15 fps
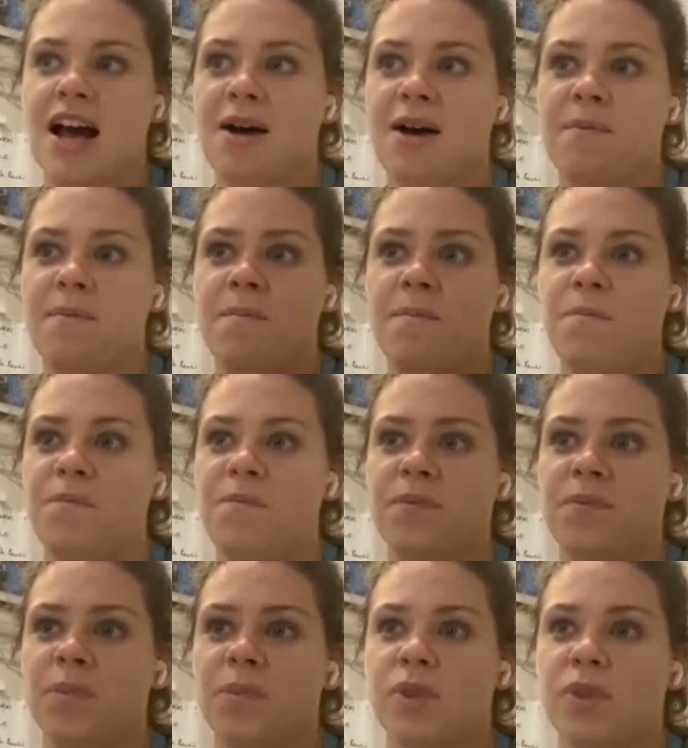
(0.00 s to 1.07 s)
Um,
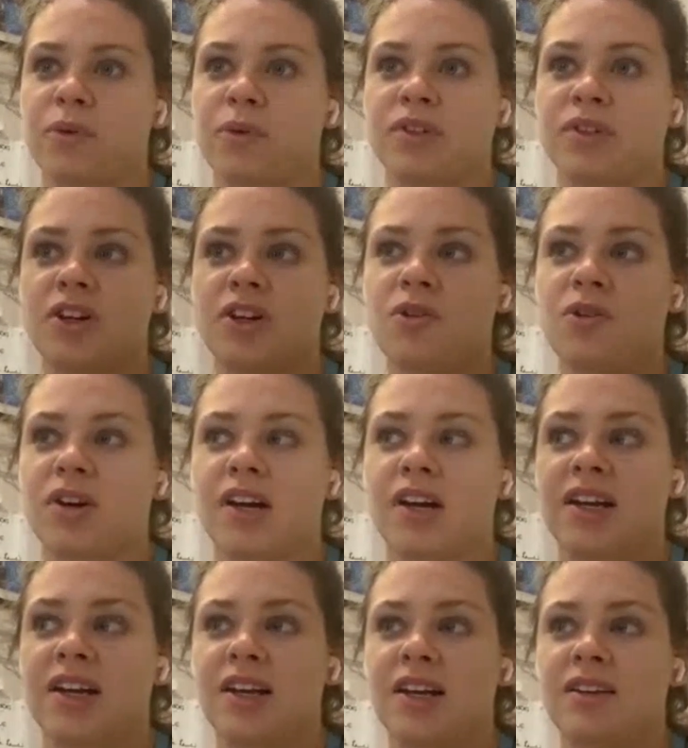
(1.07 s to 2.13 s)
there was no
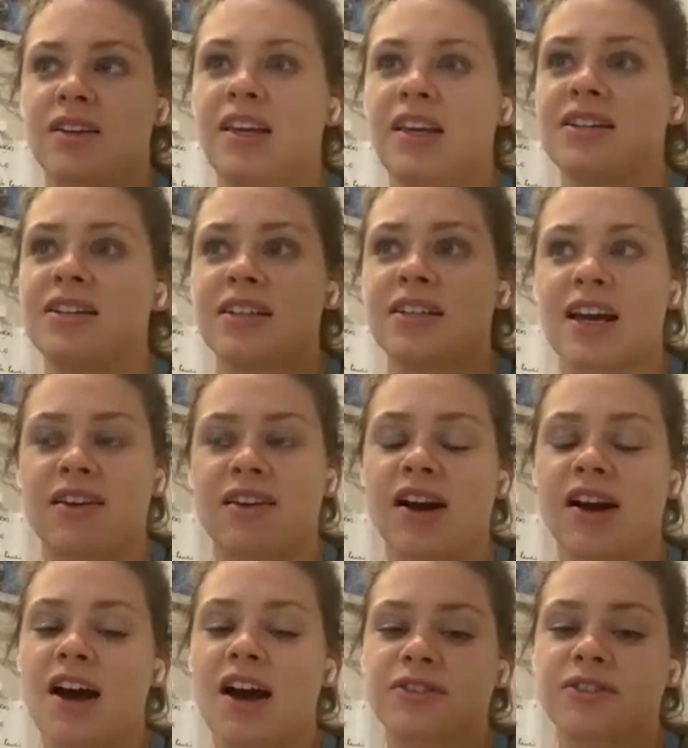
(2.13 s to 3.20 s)
kind of eating
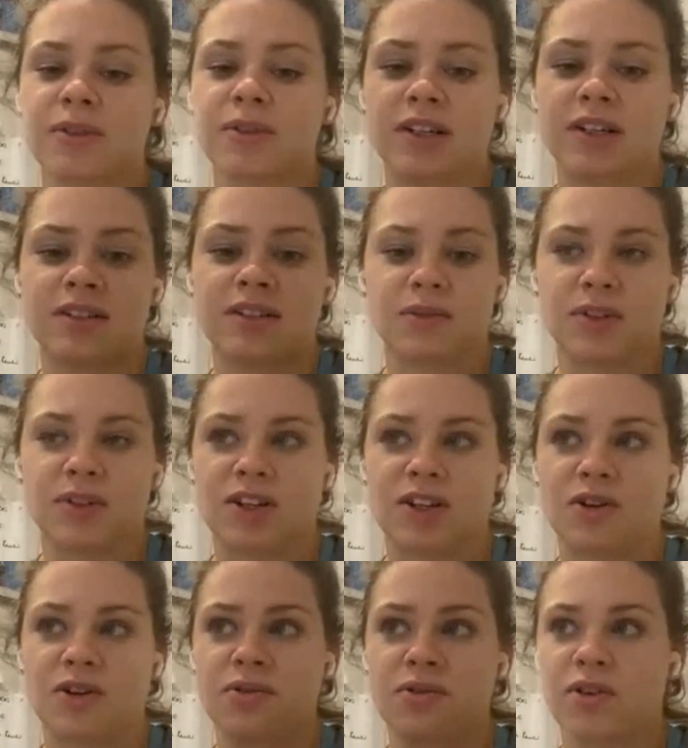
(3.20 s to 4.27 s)
together afterwards. There was
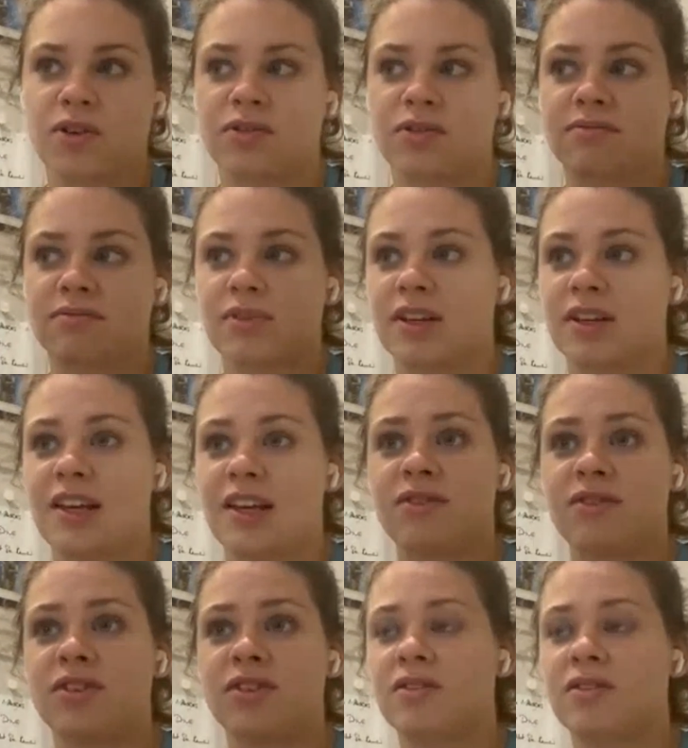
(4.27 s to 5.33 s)
no,
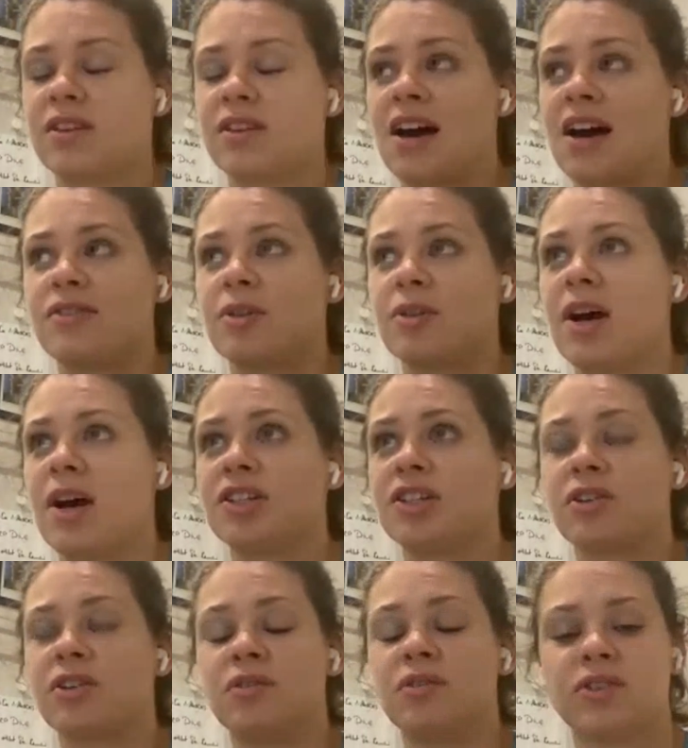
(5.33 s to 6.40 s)
even after a
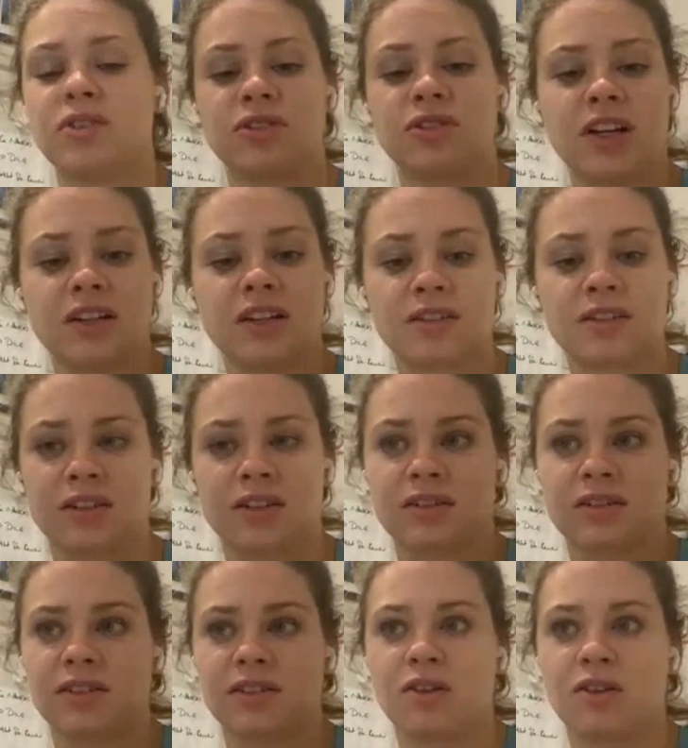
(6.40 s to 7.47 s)
match, going for drinks
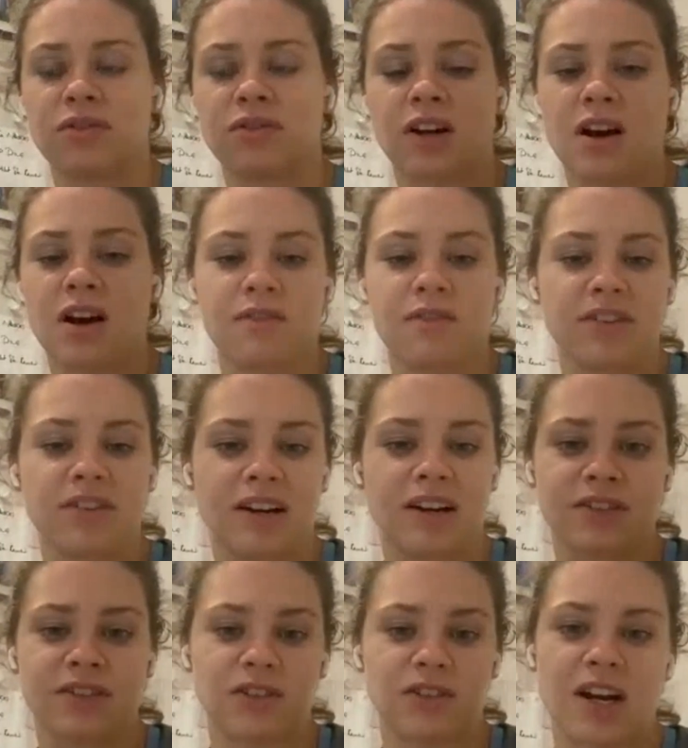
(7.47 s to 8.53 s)
or going for a coffee
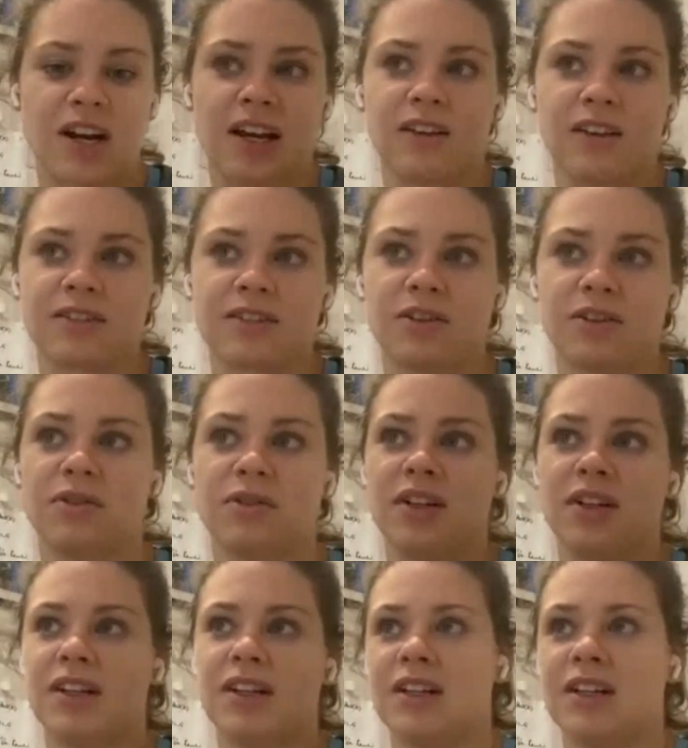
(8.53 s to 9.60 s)
after training. So
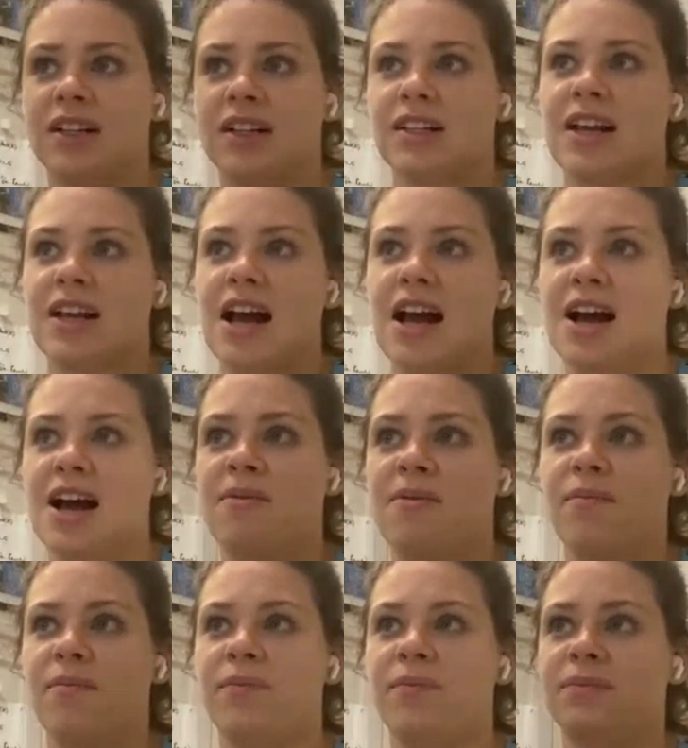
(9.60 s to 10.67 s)

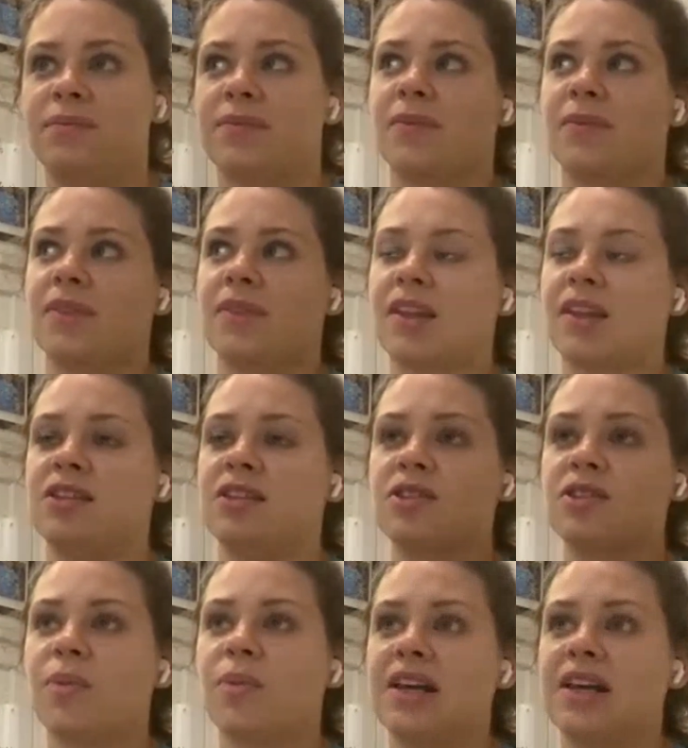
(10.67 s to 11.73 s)
um in
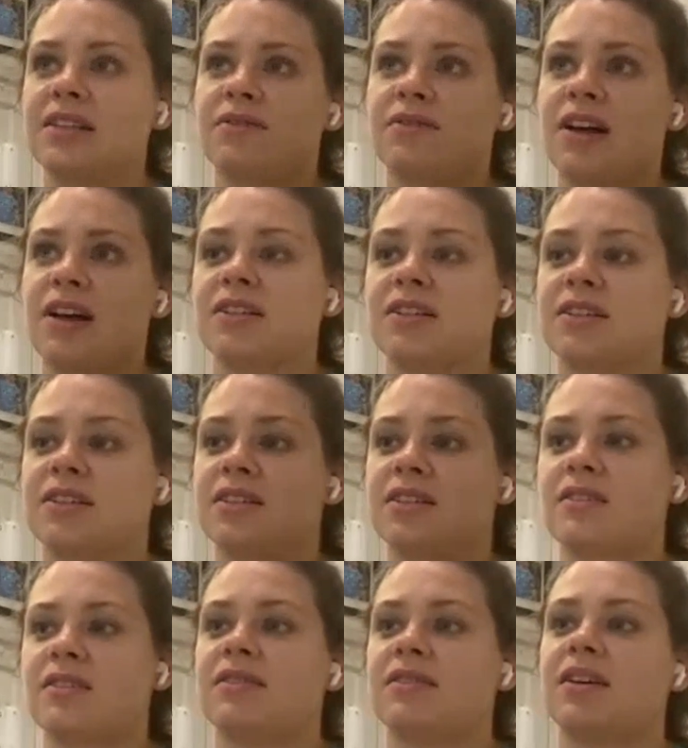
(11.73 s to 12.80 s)
some ways it felt
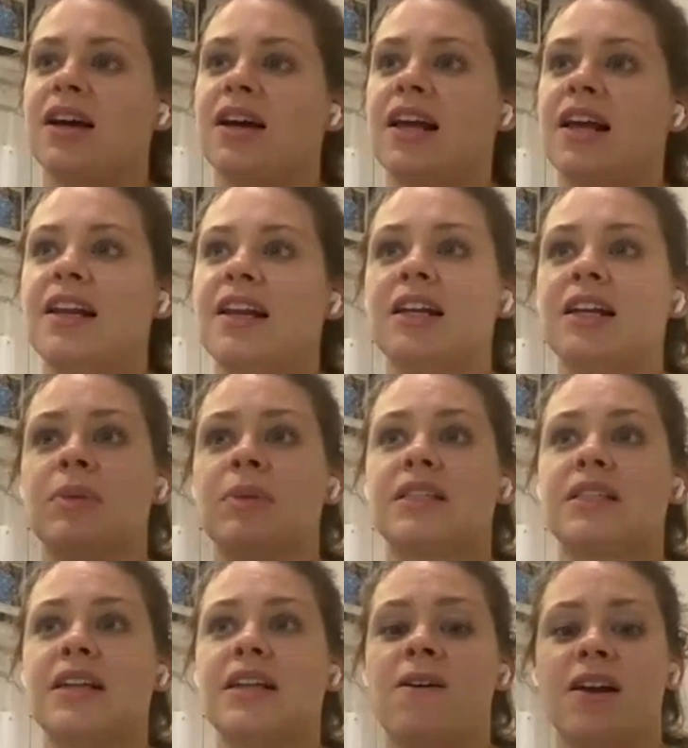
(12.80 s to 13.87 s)
a little
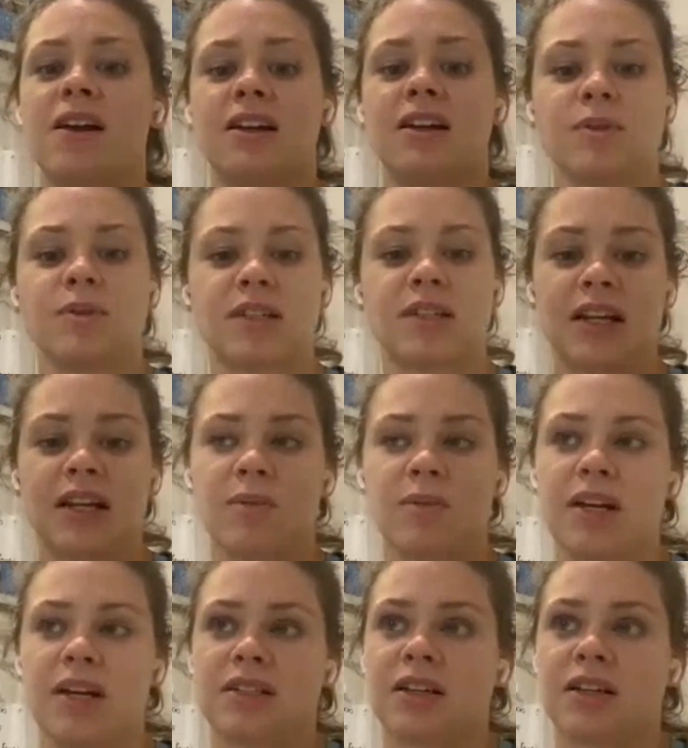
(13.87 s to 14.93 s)
bit sterile, and I suppose a
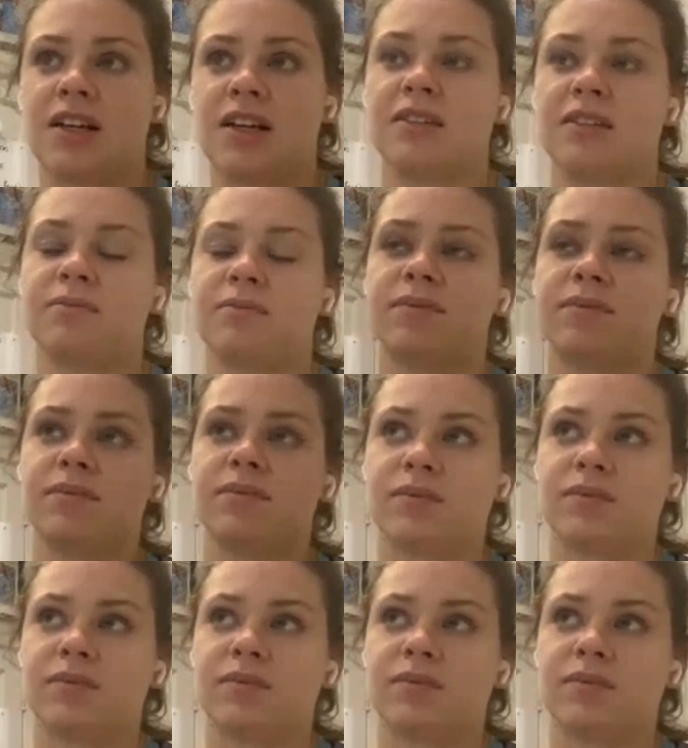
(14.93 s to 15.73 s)
little bit kind of